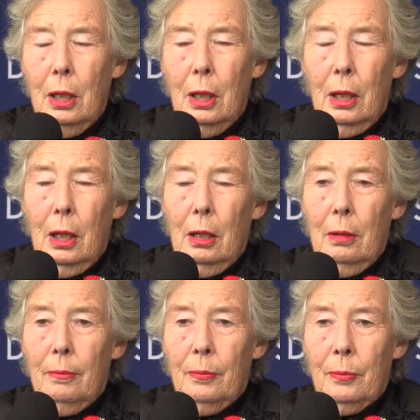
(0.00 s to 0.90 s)

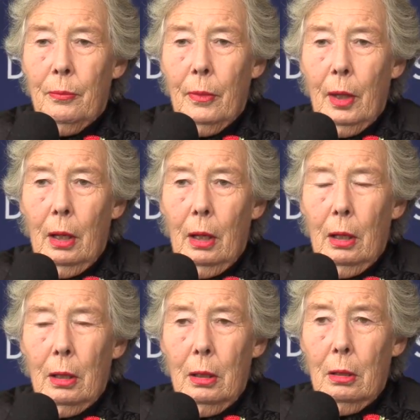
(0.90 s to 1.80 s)
and
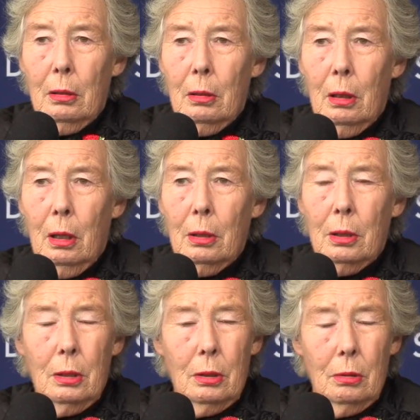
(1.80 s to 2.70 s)
I
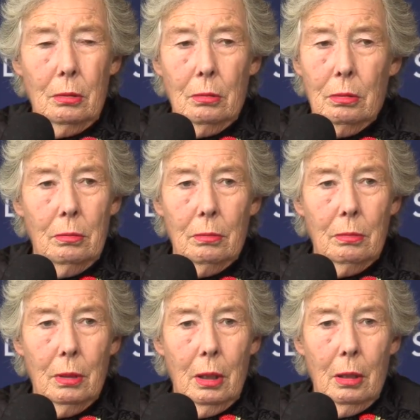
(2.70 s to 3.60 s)
didn't do
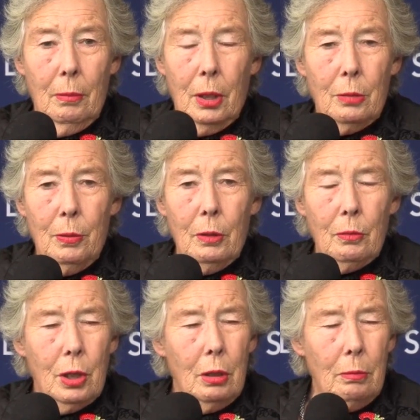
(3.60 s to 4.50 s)
much, but they were
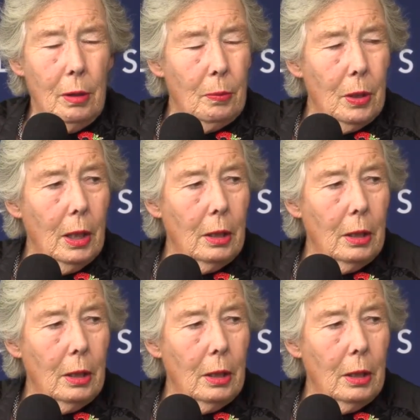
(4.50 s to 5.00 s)
terribly polite.